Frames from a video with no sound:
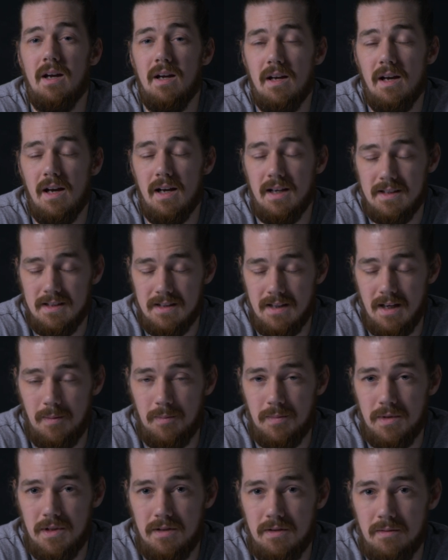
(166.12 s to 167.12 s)

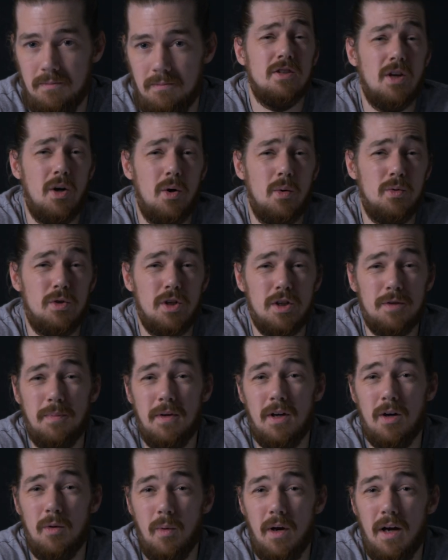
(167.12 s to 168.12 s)
accepts. So just
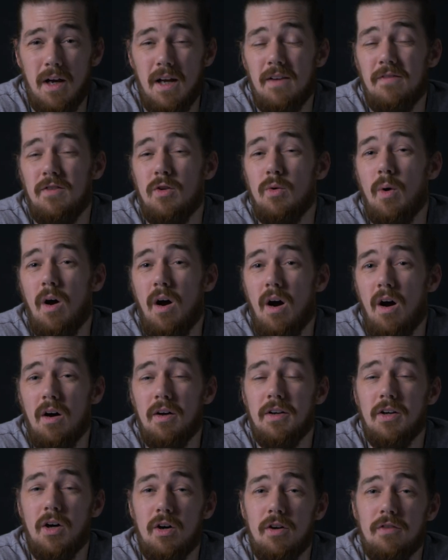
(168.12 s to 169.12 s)
be aware, if you are
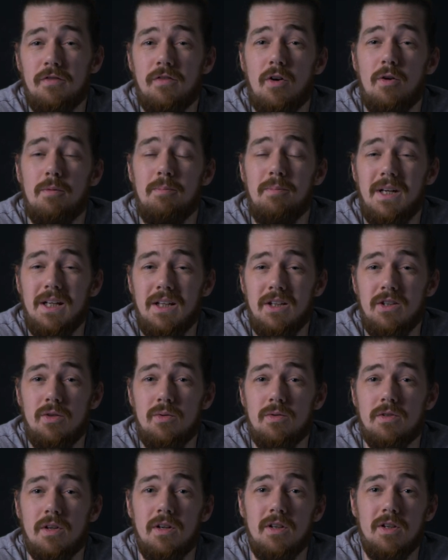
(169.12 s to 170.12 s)
an iPhone mini
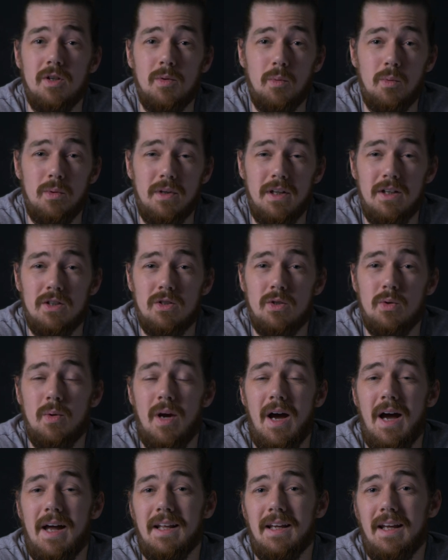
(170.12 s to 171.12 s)
user, you will need to
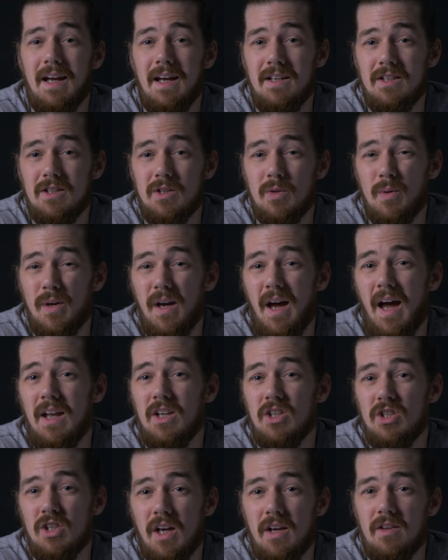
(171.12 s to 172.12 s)
add a case to it
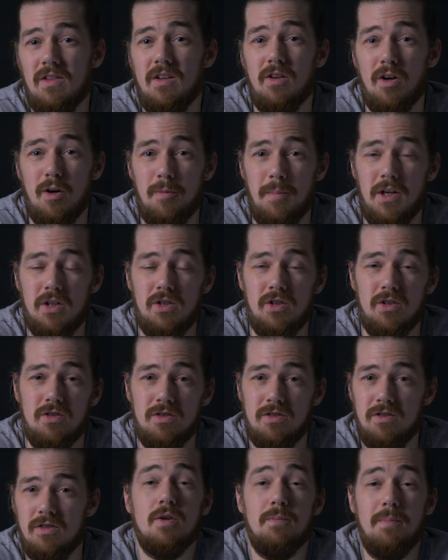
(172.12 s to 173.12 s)
and check the
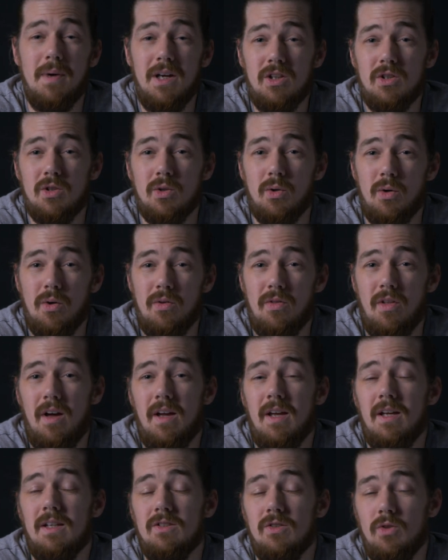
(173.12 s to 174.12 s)
dimensions to make sure that
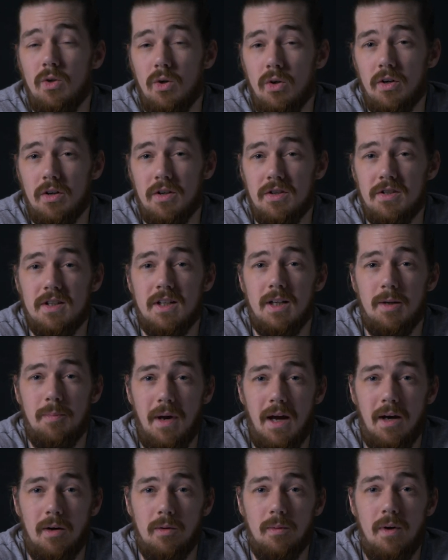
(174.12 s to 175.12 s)
it's not going to slip
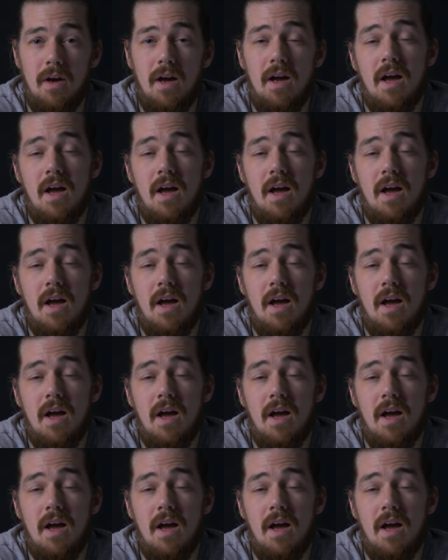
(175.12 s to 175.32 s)
out.